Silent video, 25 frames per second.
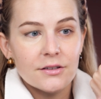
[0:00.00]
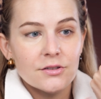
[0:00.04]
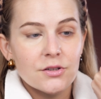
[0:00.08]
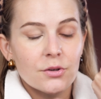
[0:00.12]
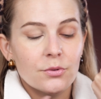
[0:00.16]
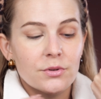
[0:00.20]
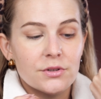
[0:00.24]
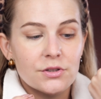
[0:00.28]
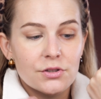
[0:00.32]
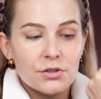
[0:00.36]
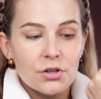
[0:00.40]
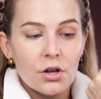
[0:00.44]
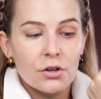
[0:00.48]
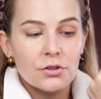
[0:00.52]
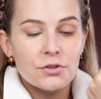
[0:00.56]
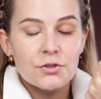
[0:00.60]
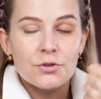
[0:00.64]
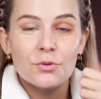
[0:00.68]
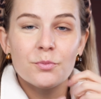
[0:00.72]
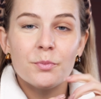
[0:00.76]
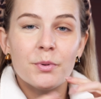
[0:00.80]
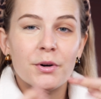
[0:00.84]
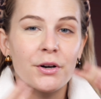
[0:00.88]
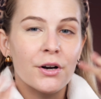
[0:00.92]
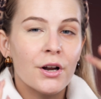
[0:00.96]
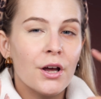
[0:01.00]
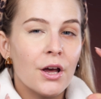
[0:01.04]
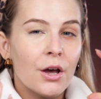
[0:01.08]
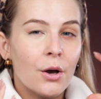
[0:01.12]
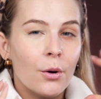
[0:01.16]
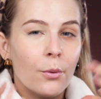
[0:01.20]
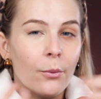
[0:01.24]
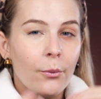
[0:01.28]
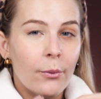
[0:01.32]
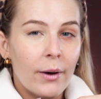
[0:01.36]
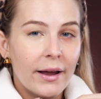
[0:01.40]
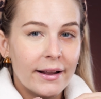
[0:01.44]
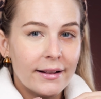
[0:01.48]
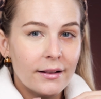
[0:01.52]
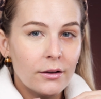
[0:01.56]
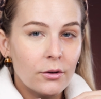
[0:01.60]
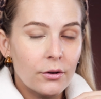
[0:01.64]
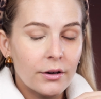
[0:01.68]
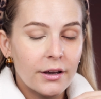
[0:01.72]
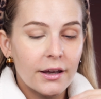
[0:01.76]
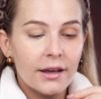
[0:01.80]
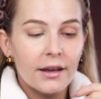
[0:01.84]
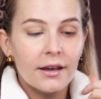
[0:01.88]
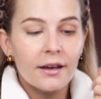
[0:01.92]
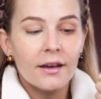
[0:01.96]
So it's not super wet
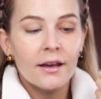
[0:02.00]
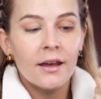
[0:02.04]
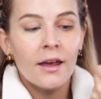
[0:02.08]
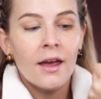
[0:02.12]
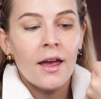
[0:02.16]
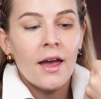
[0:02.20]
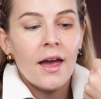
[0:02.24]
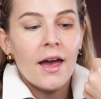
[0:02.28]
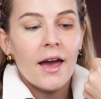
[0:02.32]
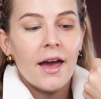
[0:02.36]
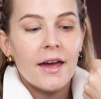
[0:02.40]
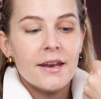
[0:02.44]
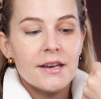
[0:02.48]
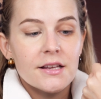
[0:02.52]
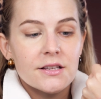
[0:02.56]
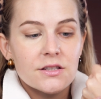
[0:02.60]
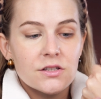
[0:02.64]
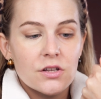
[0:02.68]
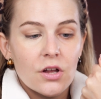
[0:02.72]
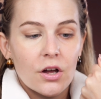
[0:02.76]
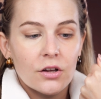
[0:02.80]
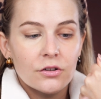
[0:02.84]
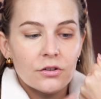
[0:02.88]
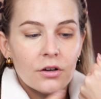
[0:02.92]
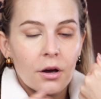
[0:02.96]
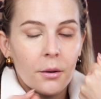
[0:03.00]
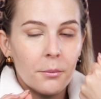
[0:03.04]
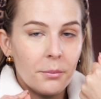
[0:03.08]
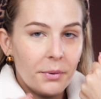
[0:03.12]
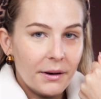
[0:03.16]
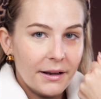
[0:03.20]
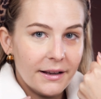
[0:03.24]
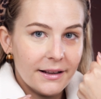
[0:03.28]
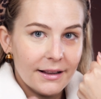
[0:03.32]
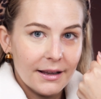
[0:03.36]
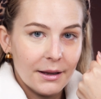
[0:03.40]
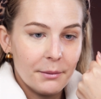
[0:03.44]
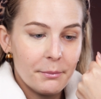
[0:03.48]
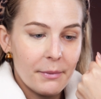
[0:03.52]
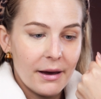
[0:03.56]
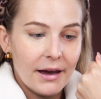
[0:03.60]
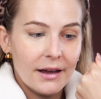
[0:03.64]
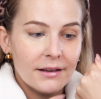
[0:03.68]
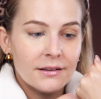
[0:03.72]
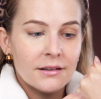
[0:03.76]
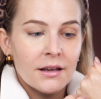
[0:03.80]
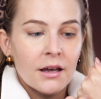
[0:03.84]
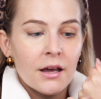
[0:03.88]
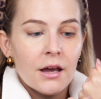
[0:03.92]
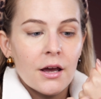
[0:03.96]
looking and it's not completely
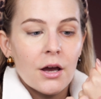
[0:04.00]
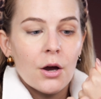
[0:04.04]
matte,